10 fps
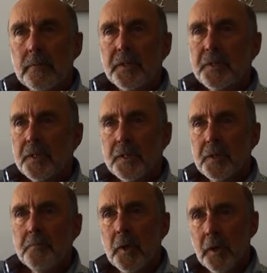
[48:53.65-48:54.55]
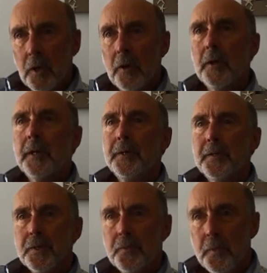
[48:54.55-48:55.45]
assessing my client
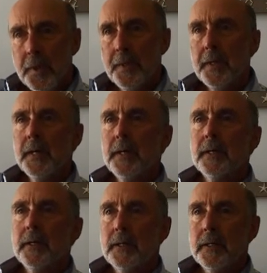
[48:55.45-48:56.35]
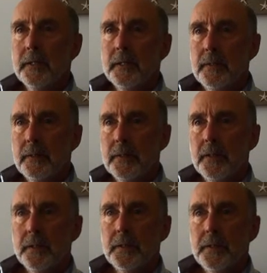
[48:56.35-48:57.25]
as to where they are
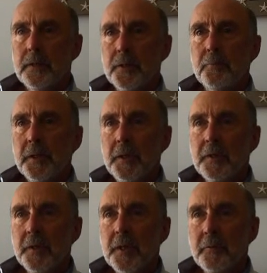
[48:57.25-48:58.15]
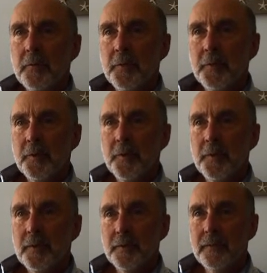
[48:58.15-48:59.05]
and, and stepping into that world.
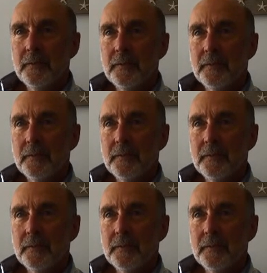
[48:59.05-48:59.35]
Yeah. yeah.